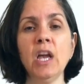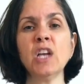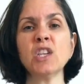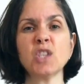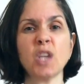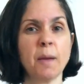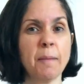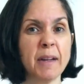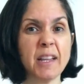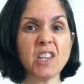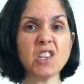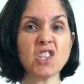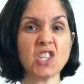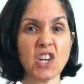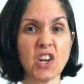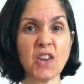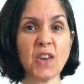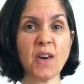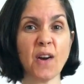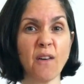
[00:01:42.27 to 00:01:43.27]
So I'm going to
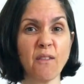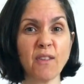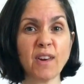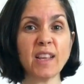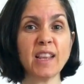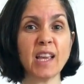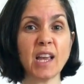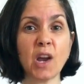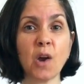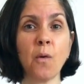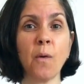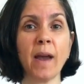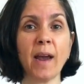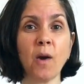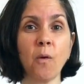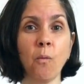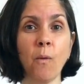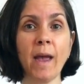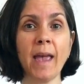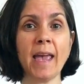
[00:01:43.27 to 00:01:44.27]
show you a really quick
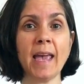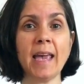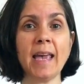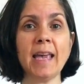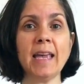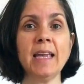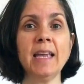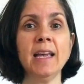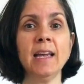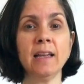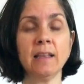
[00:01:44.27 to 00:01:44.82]
way